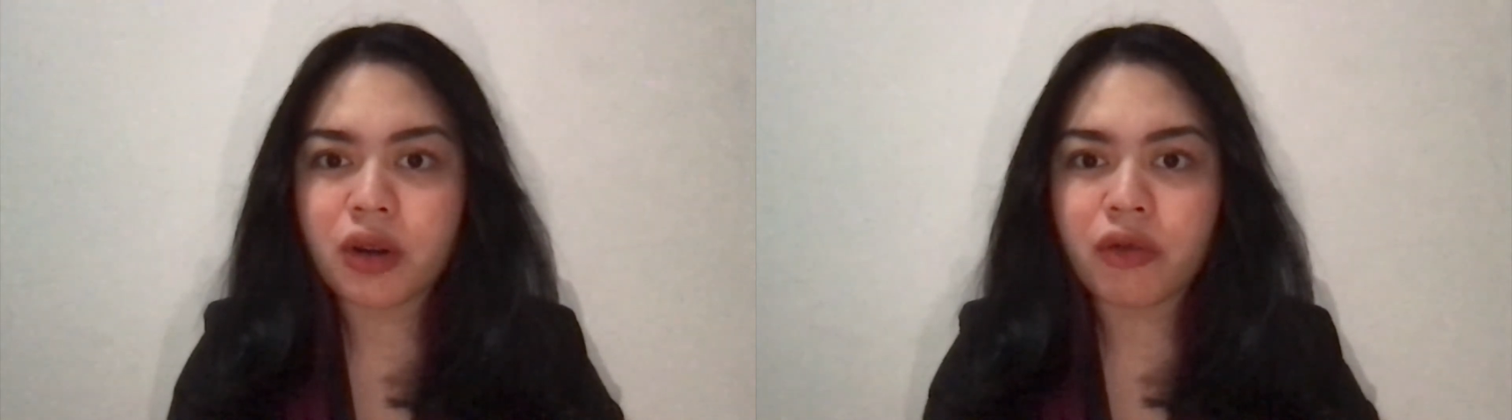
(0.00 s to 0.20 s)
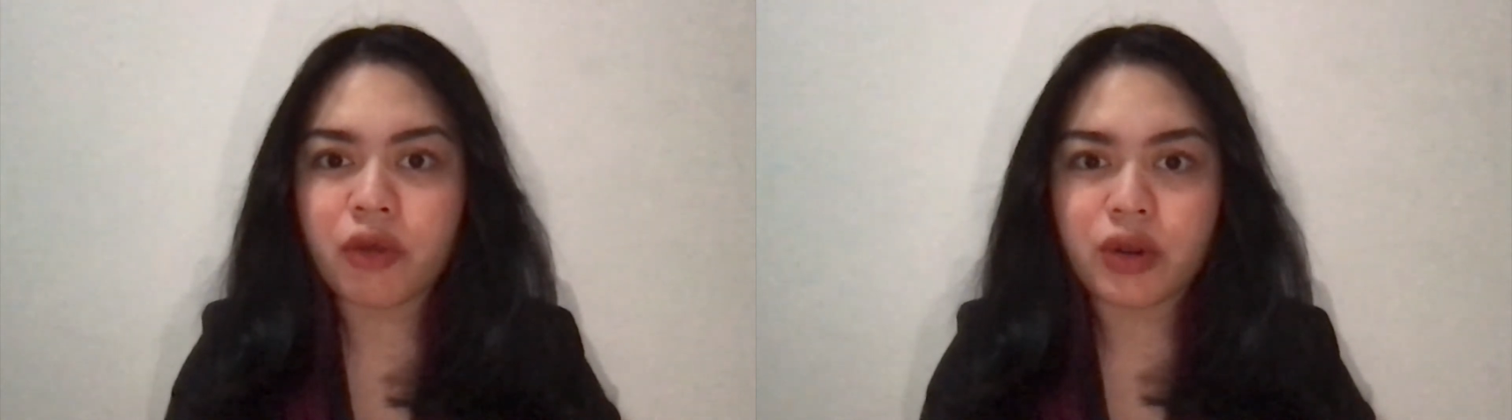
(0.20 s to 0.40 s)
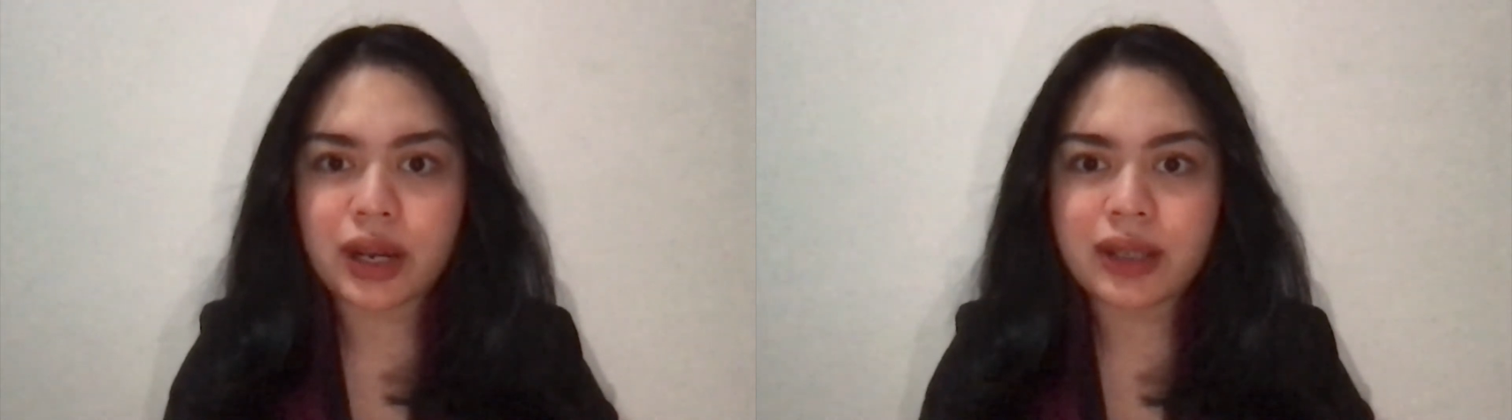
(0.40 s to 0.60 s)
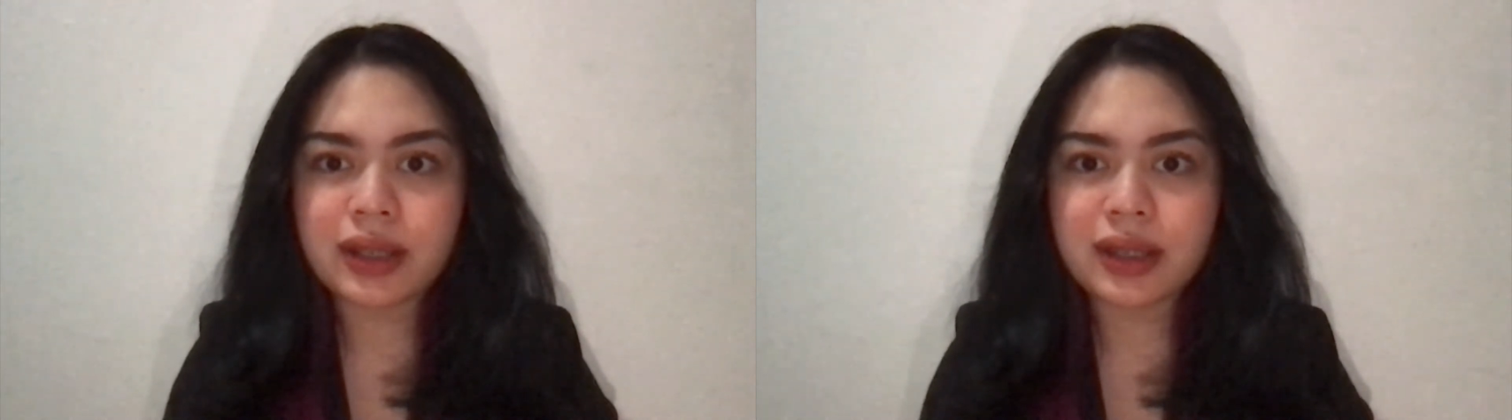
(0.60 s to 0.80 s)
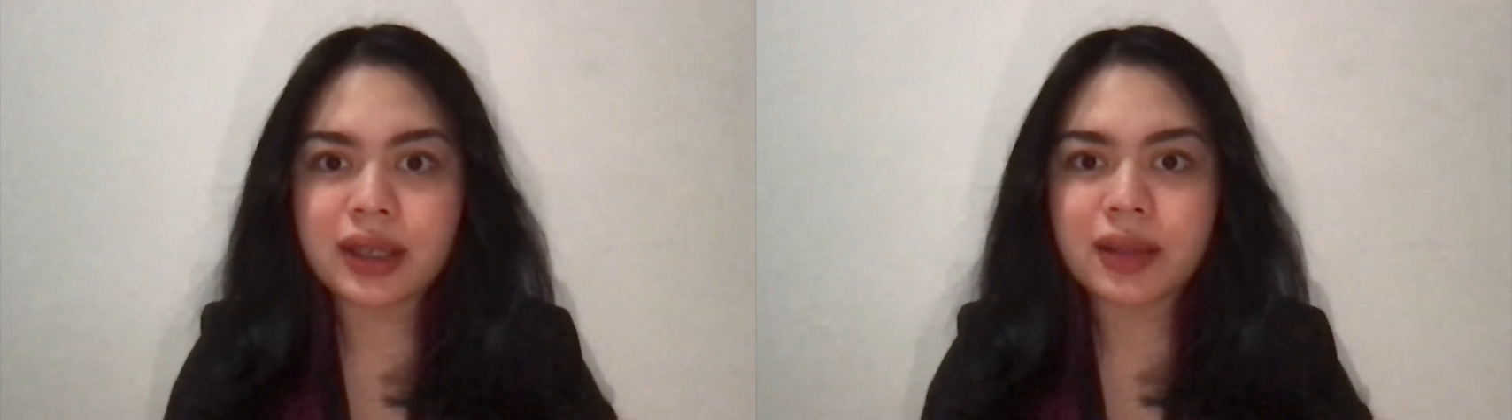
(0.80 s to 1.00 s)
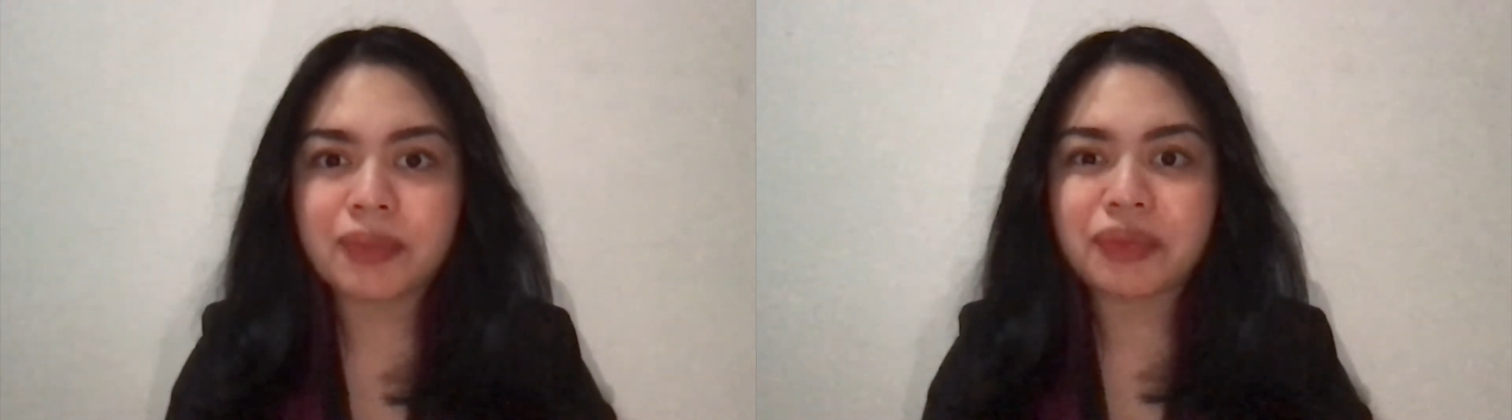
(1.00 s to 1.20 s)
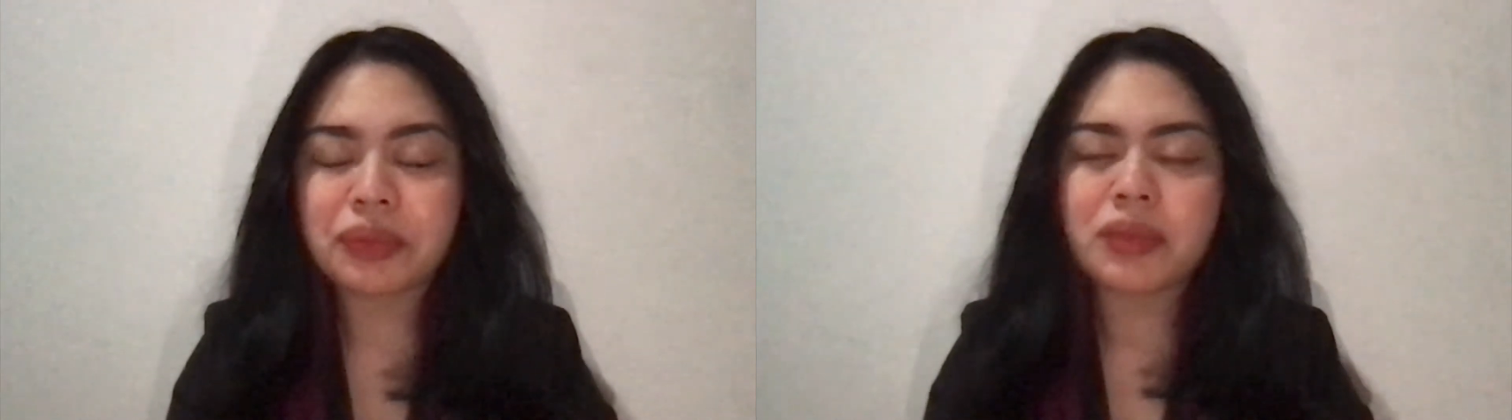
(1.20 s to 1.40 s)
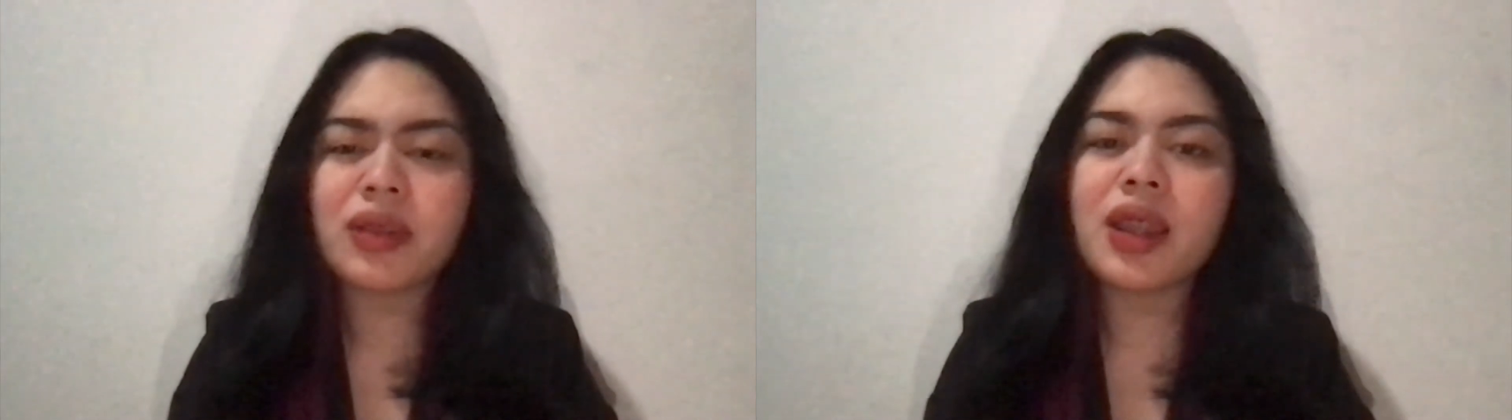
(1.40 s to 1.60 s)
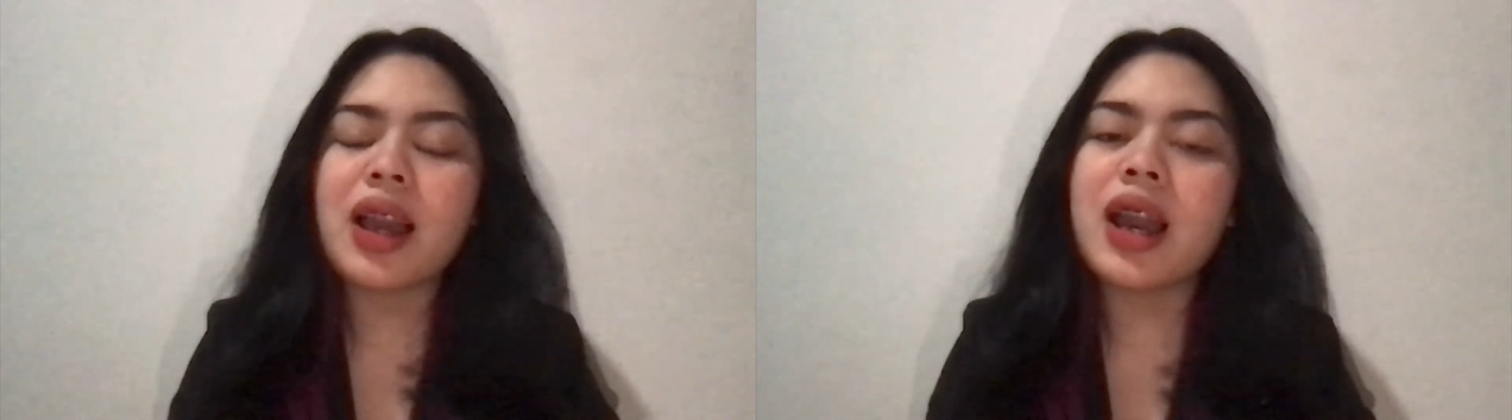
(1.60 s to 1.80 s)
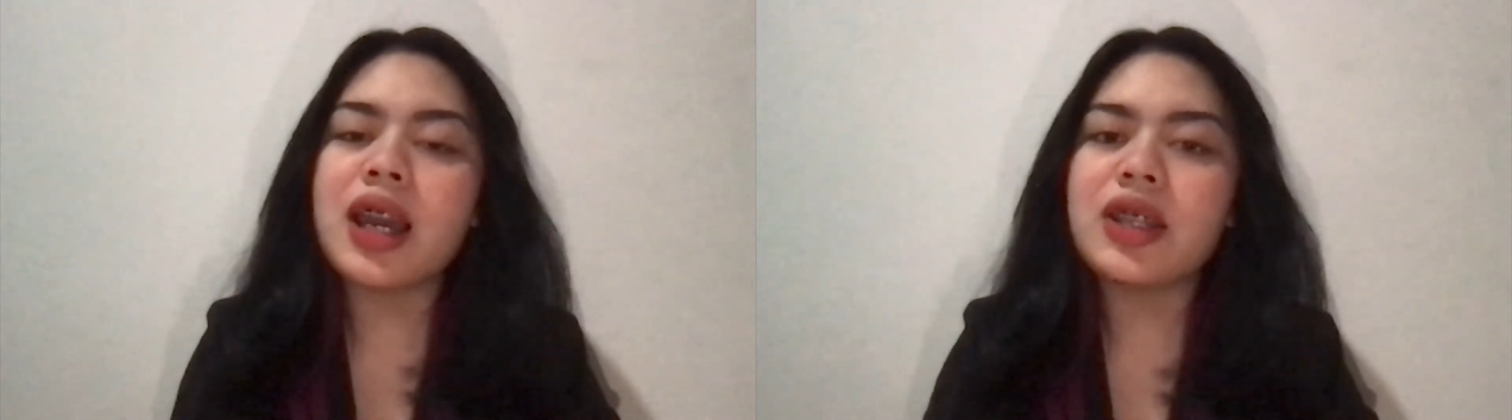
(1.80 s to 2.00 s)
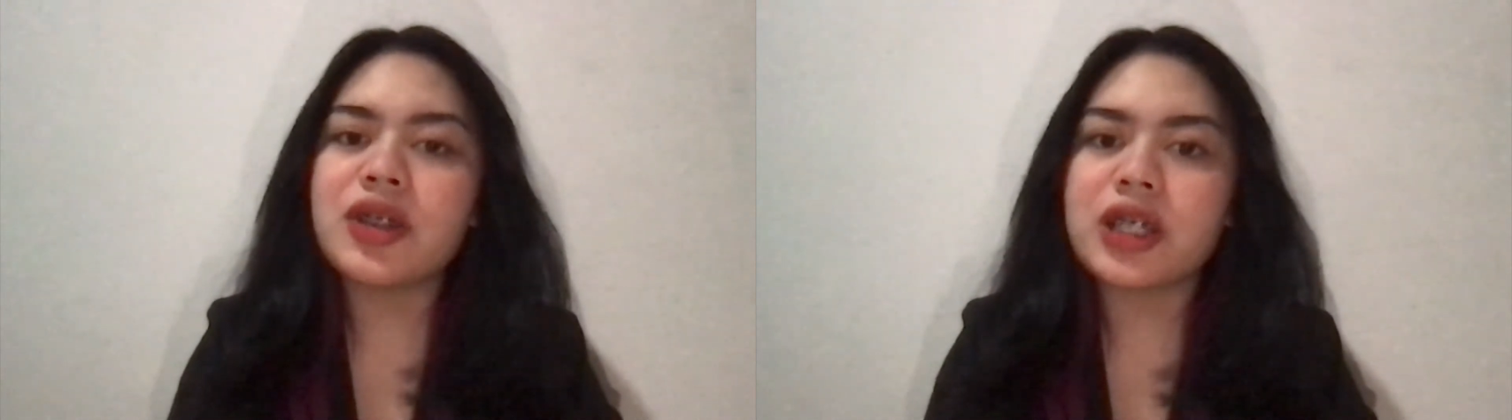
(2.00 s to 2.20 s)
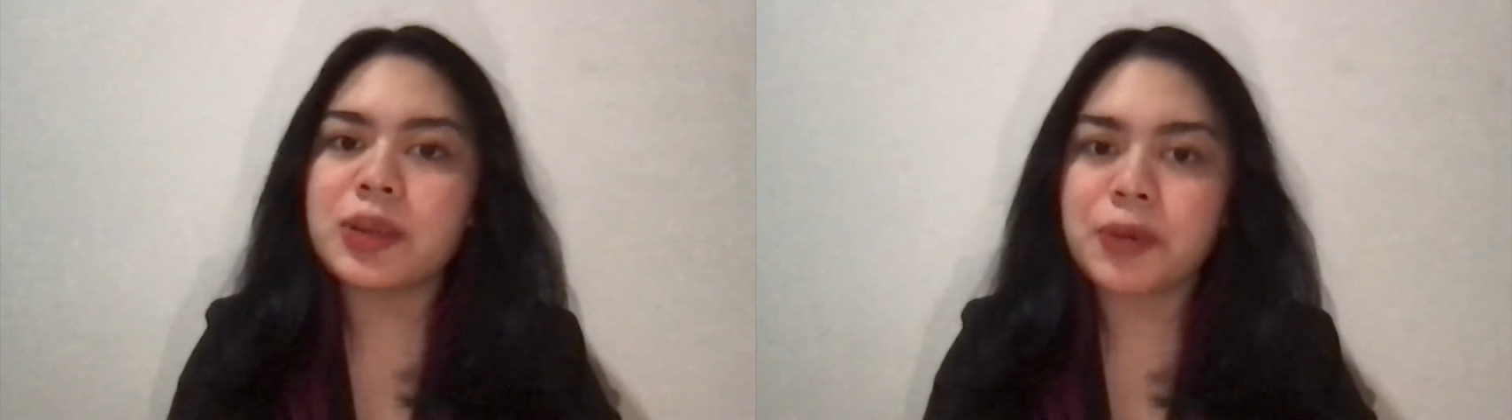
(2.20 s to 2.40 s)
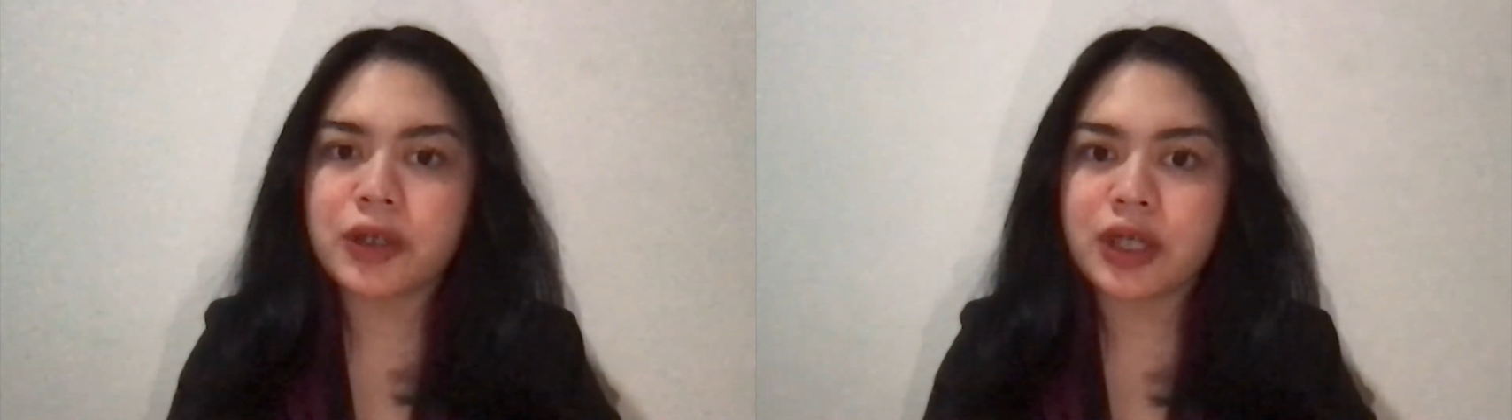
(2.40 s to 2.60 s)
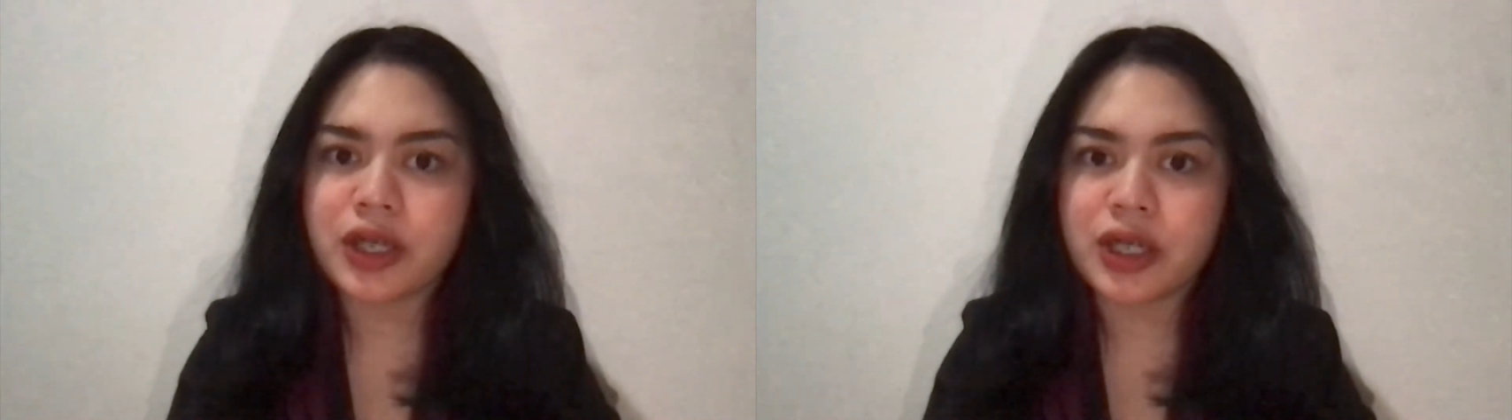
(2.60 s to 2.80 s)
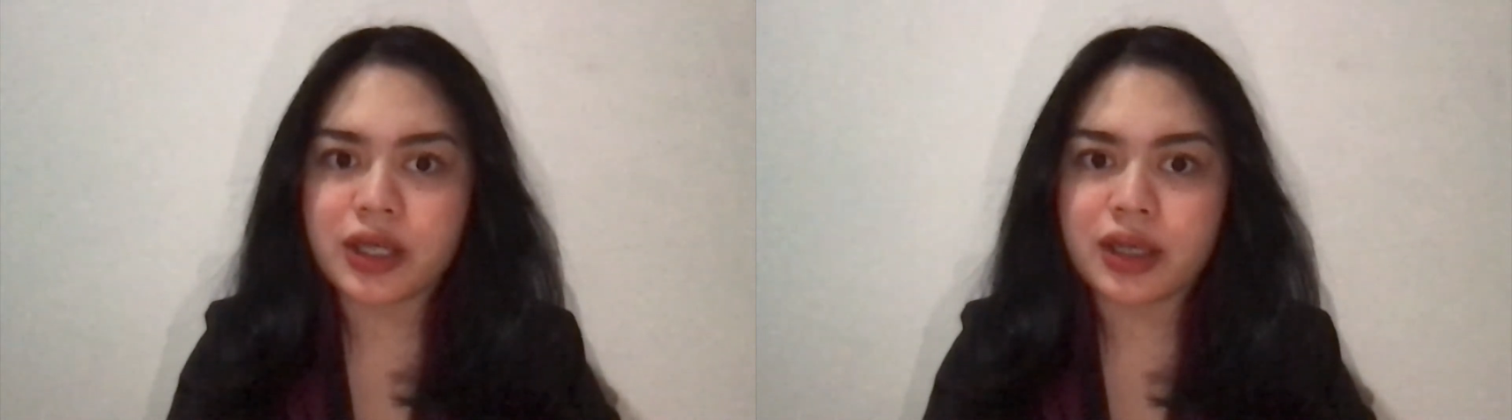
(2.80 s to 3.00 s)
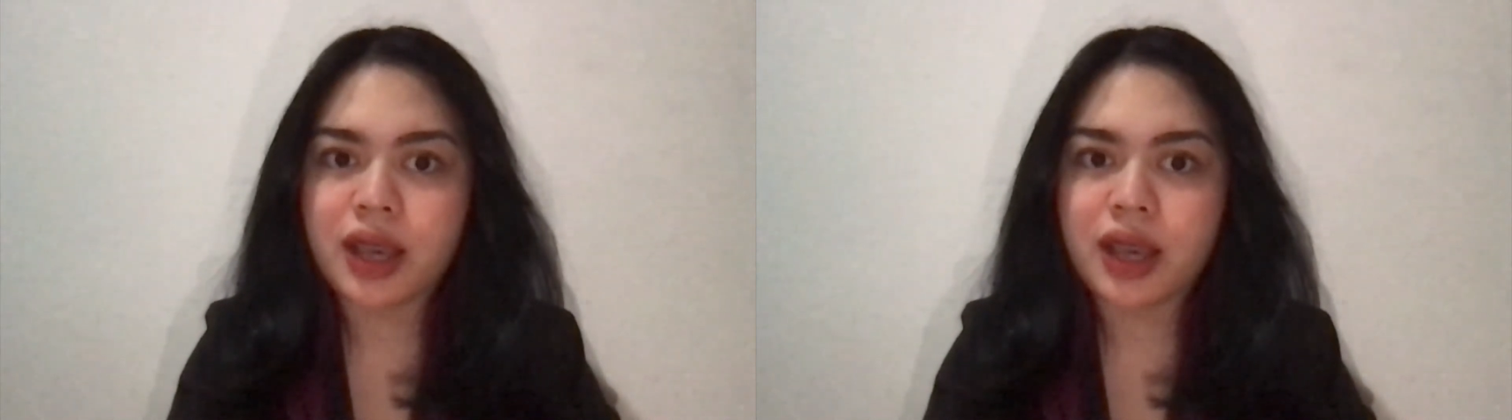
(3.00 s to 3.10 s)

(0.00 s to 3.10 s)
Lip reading: forests and transportation.